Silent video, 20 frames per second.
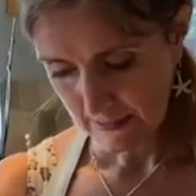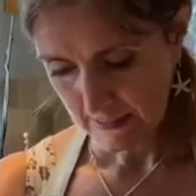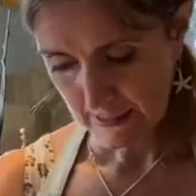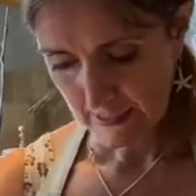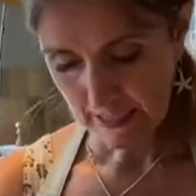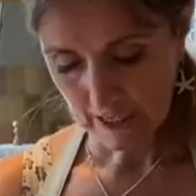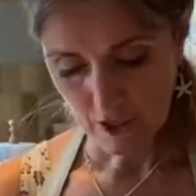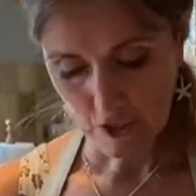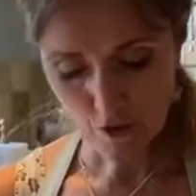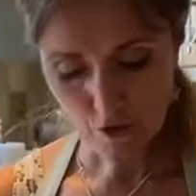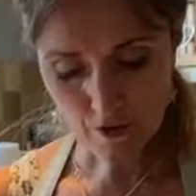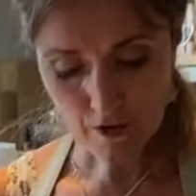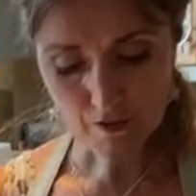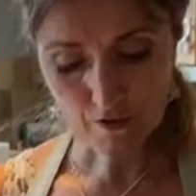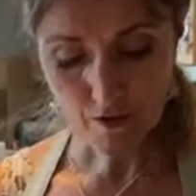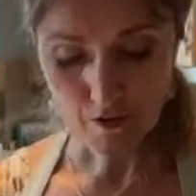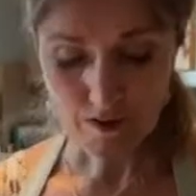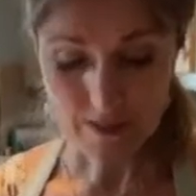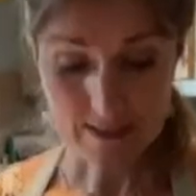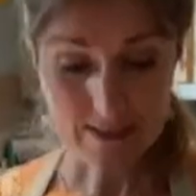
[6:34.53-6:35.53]
And you can
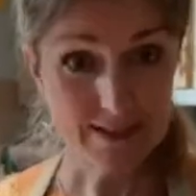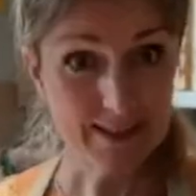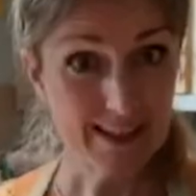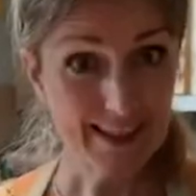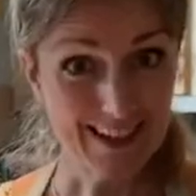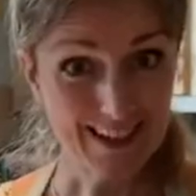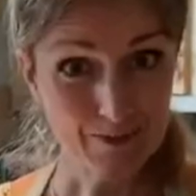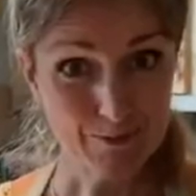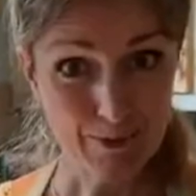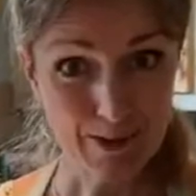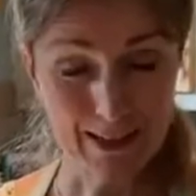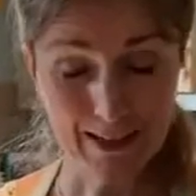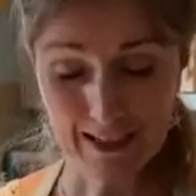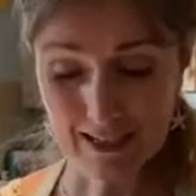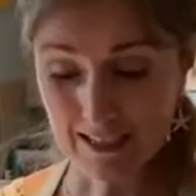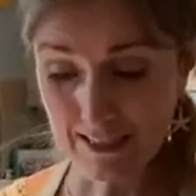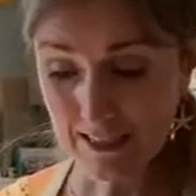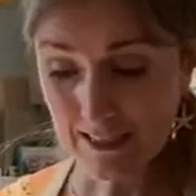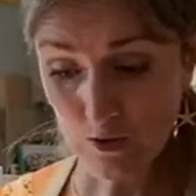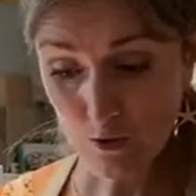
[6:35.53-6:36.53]
do this bit
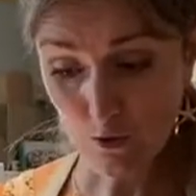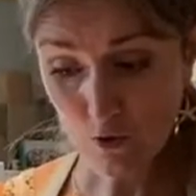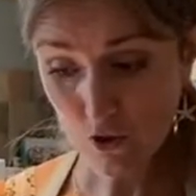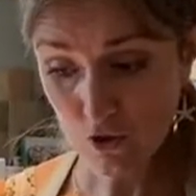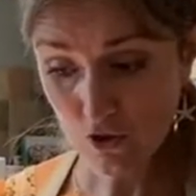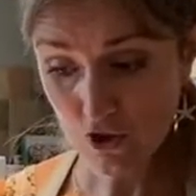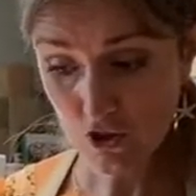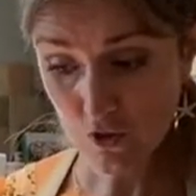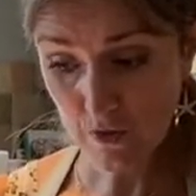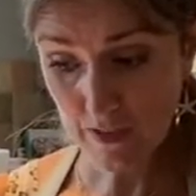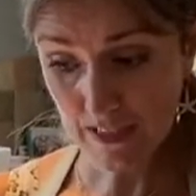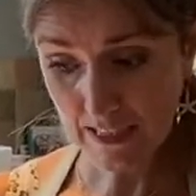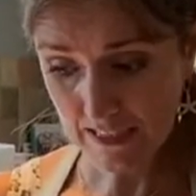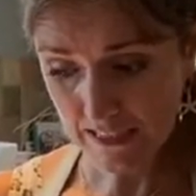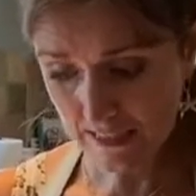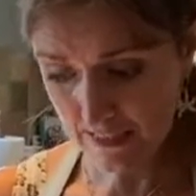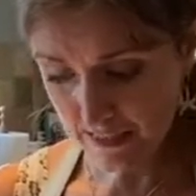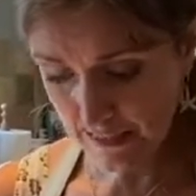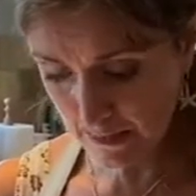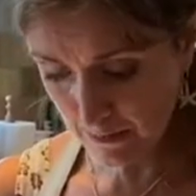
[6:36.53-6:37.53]
because all you're doing
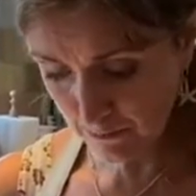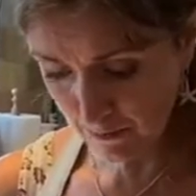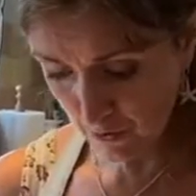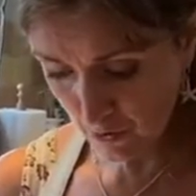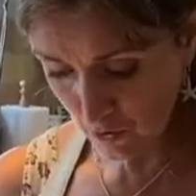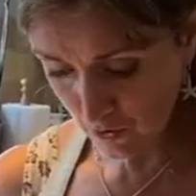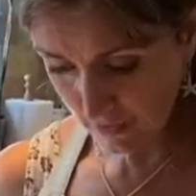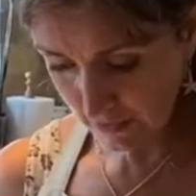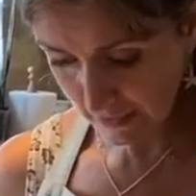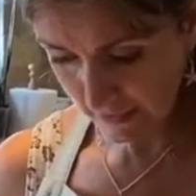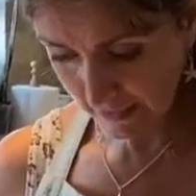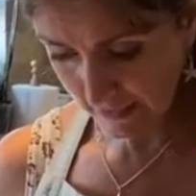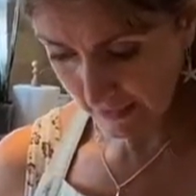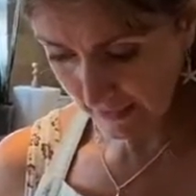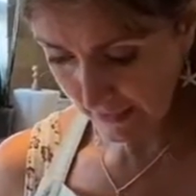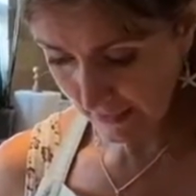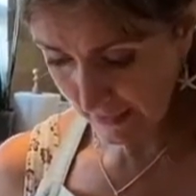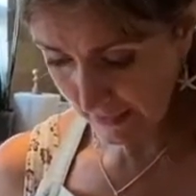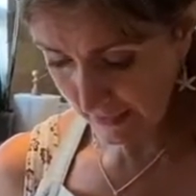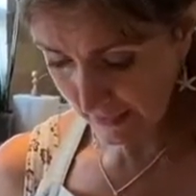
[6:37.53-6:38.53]
is spooning,
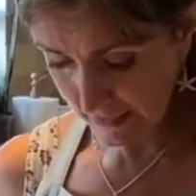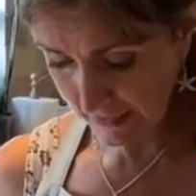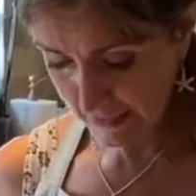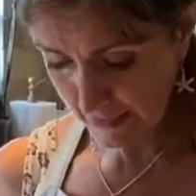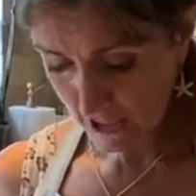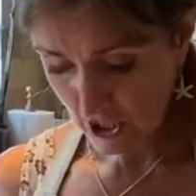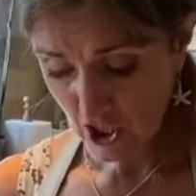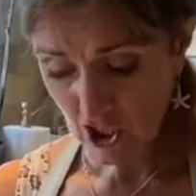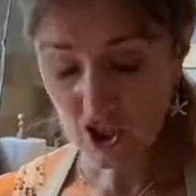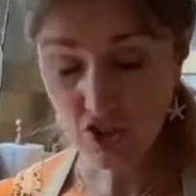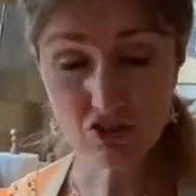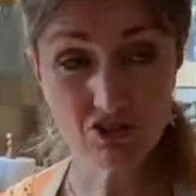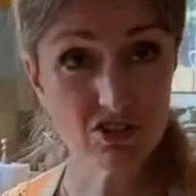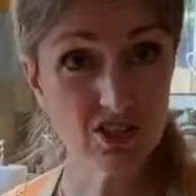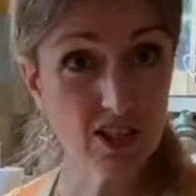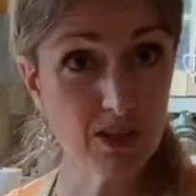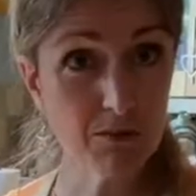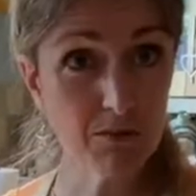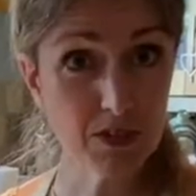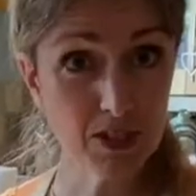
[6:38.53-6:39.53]
and you'll do
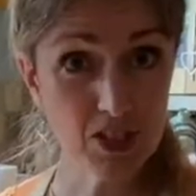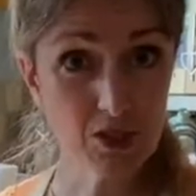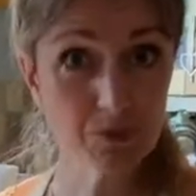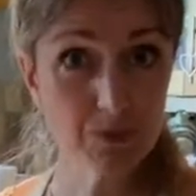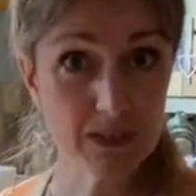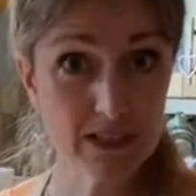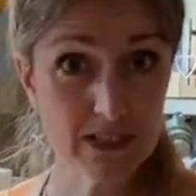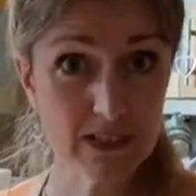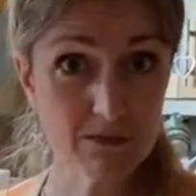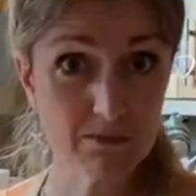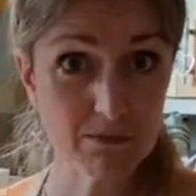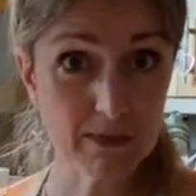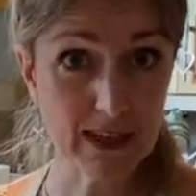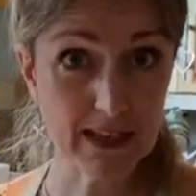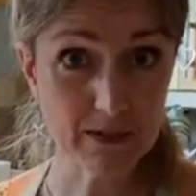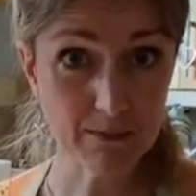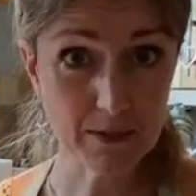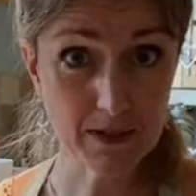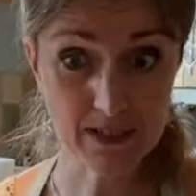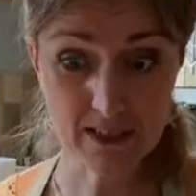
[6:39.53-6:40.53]
it much better than
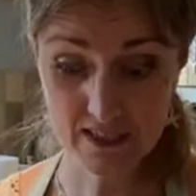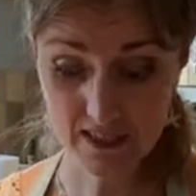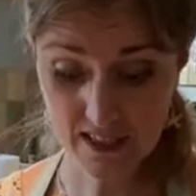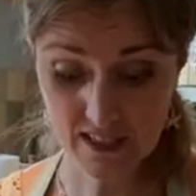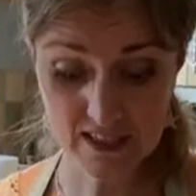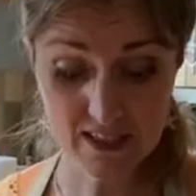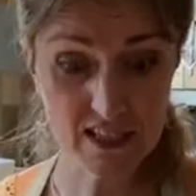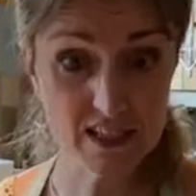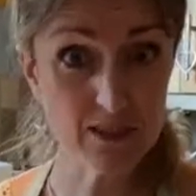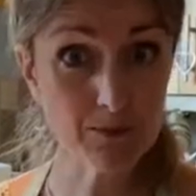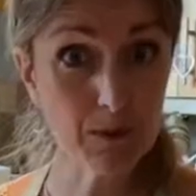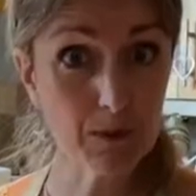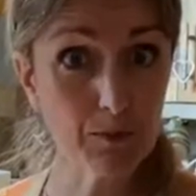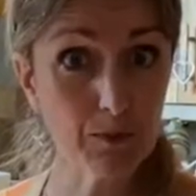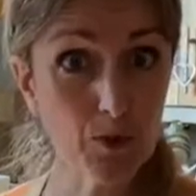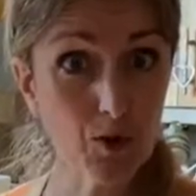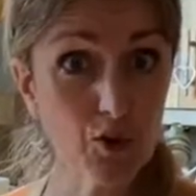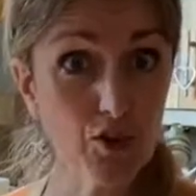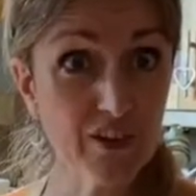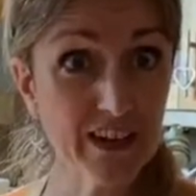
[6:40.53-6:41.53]
me because I seem to be
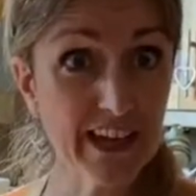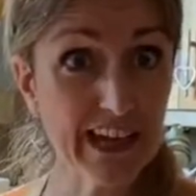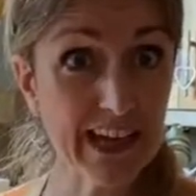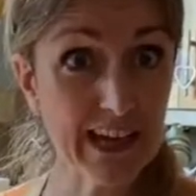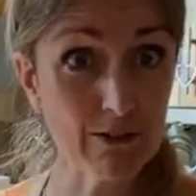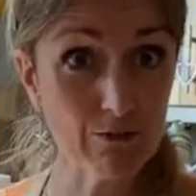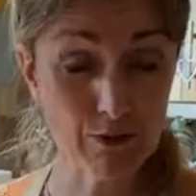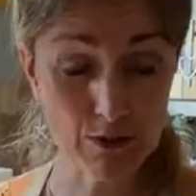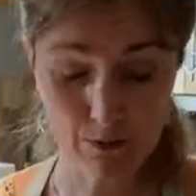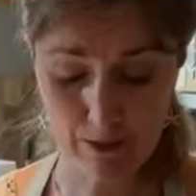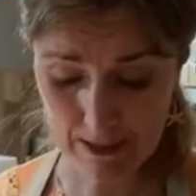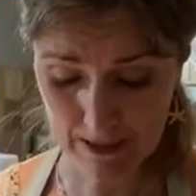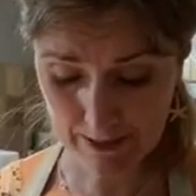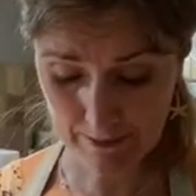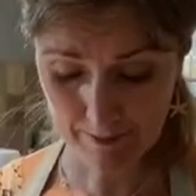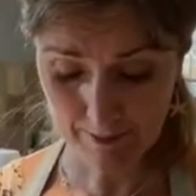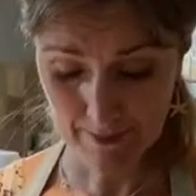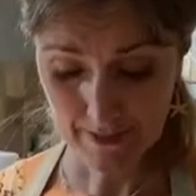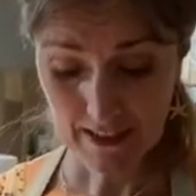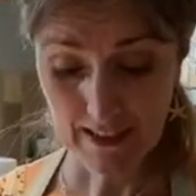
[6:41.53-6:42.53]
pouring it everywhere.
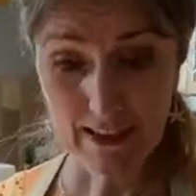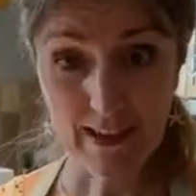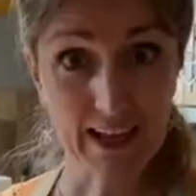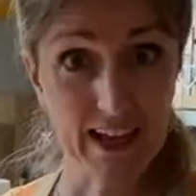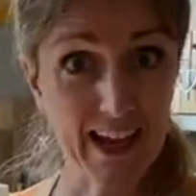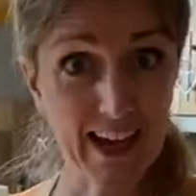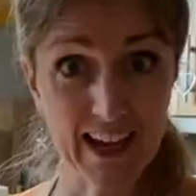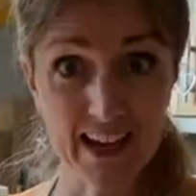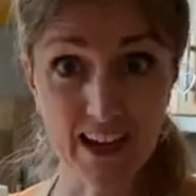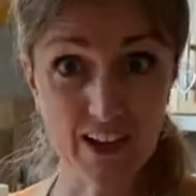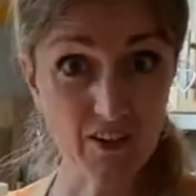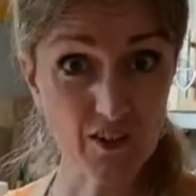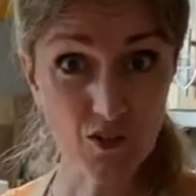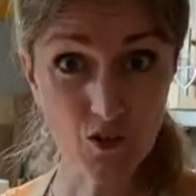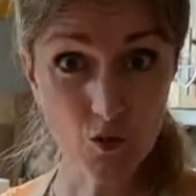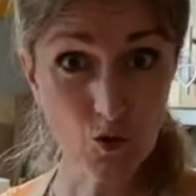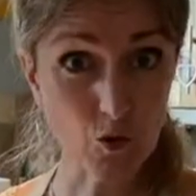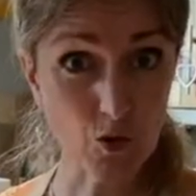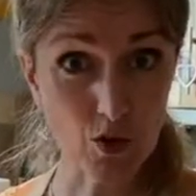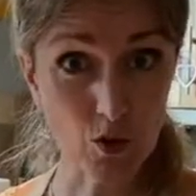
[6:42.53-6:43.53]
And at
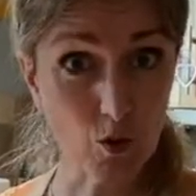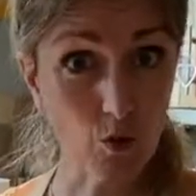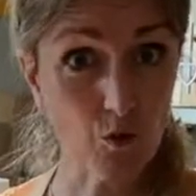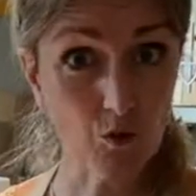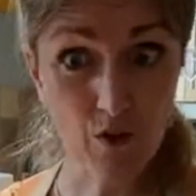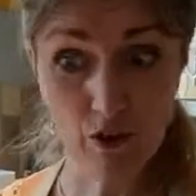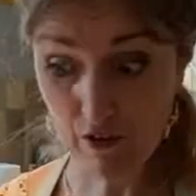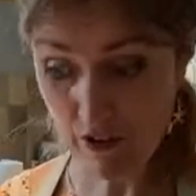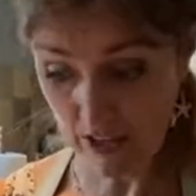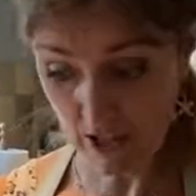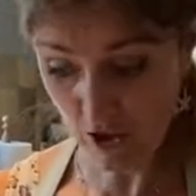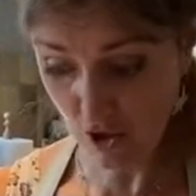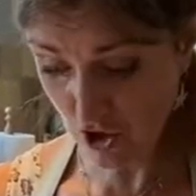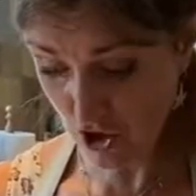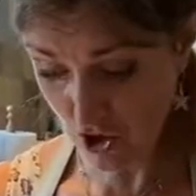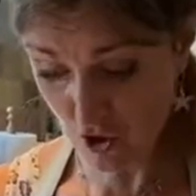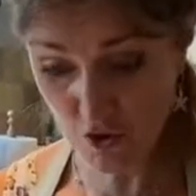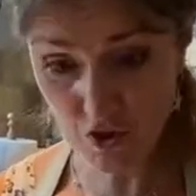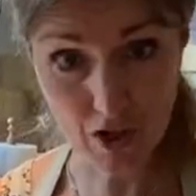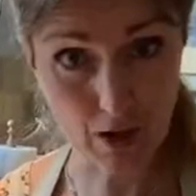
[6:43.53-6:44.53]
school, you're very good.
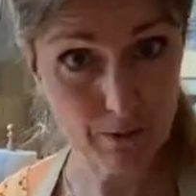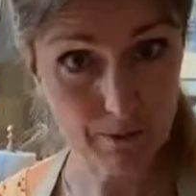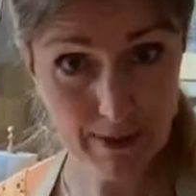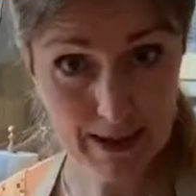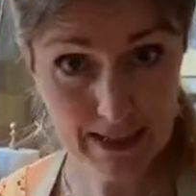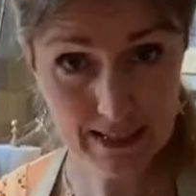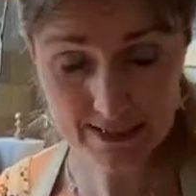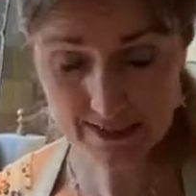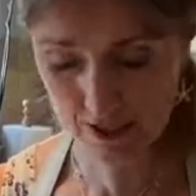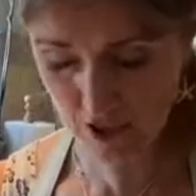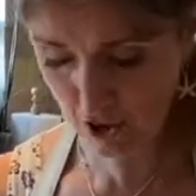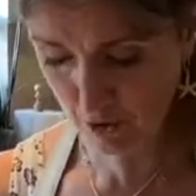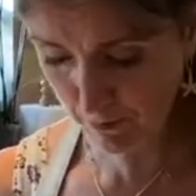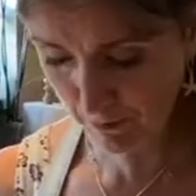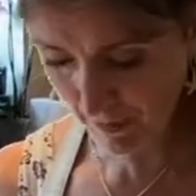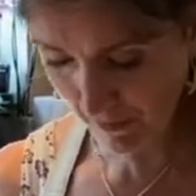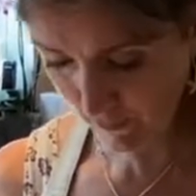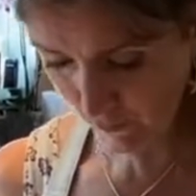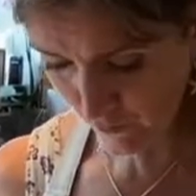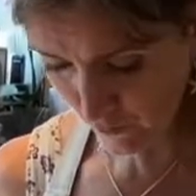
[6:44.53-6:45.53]
You don't make such a
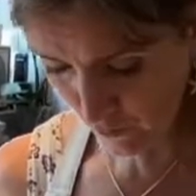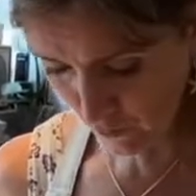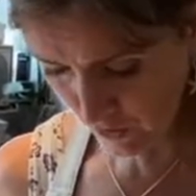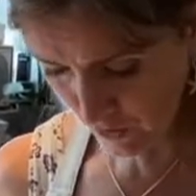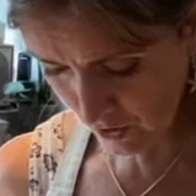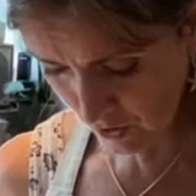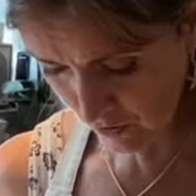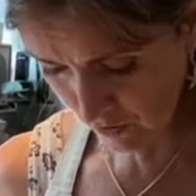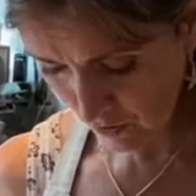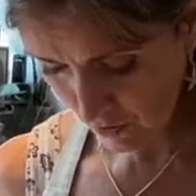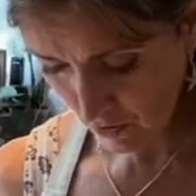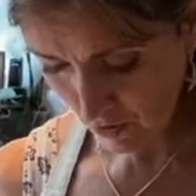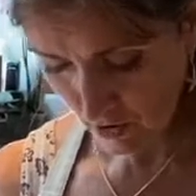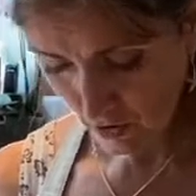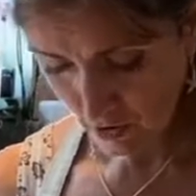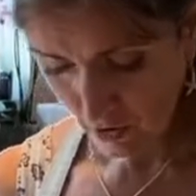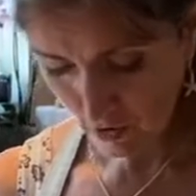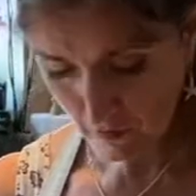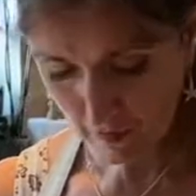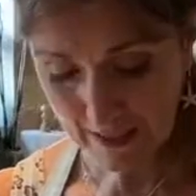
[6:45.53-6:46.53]
mess, do you?
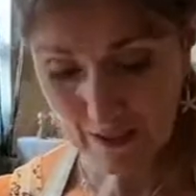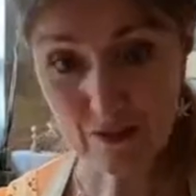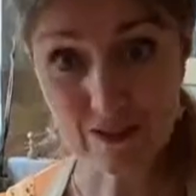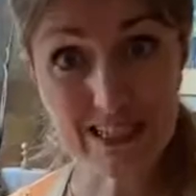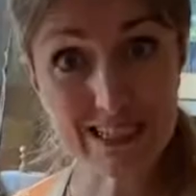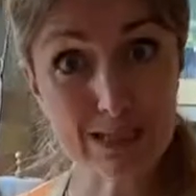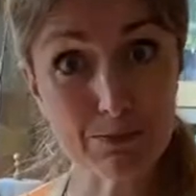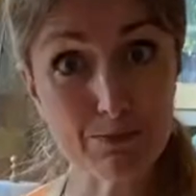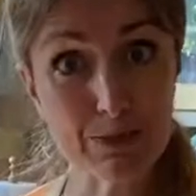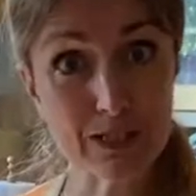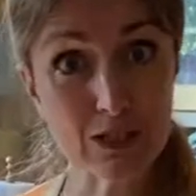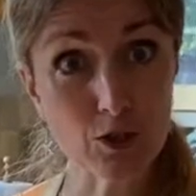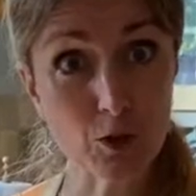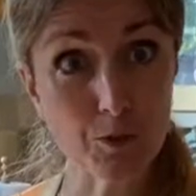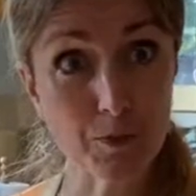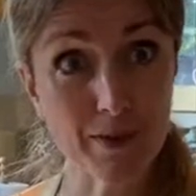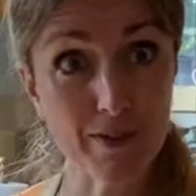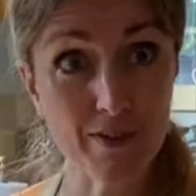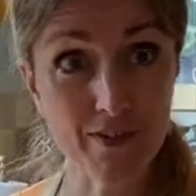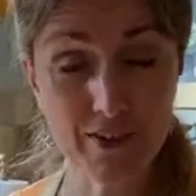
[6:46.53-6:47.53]
On our
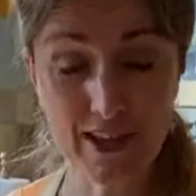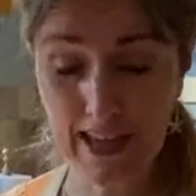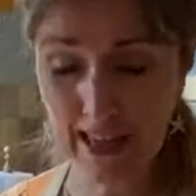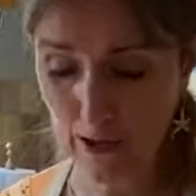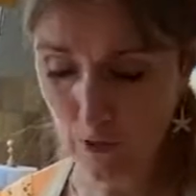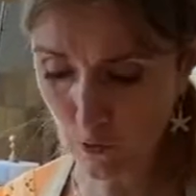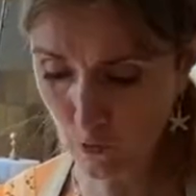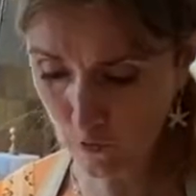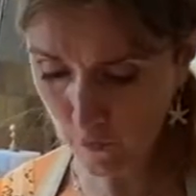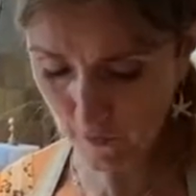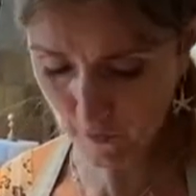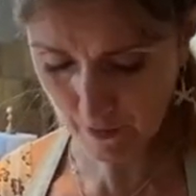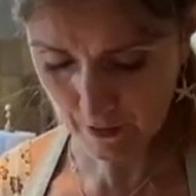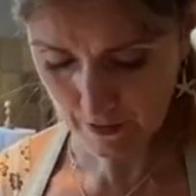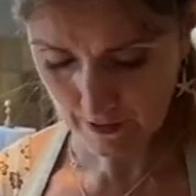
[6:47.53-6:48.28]
tippy-toppy scales.